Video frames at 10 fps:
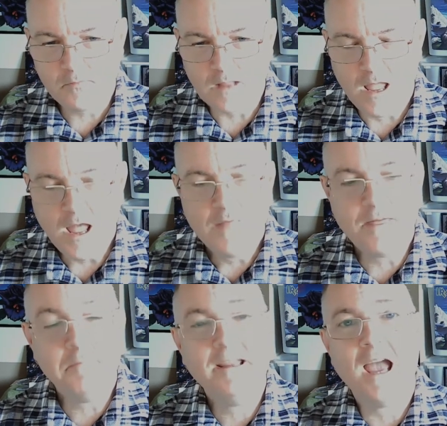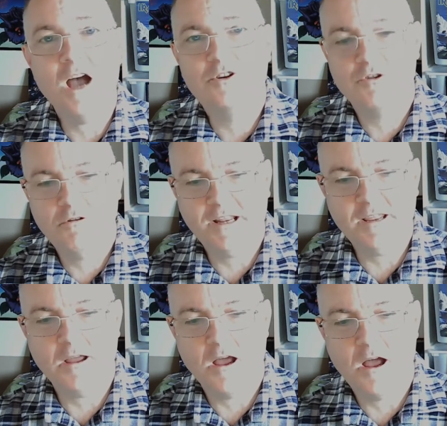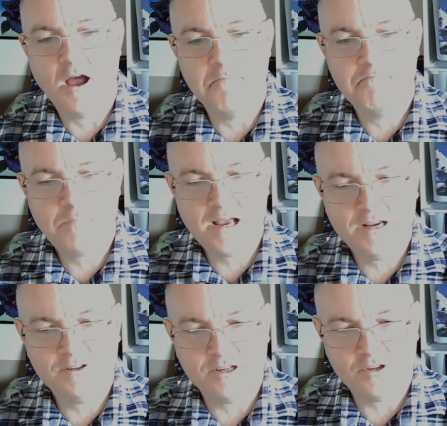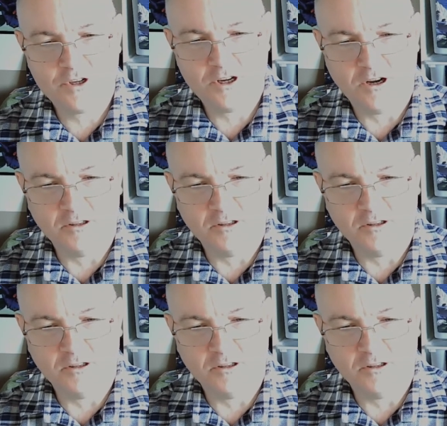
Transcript: Then we get a truly amazing song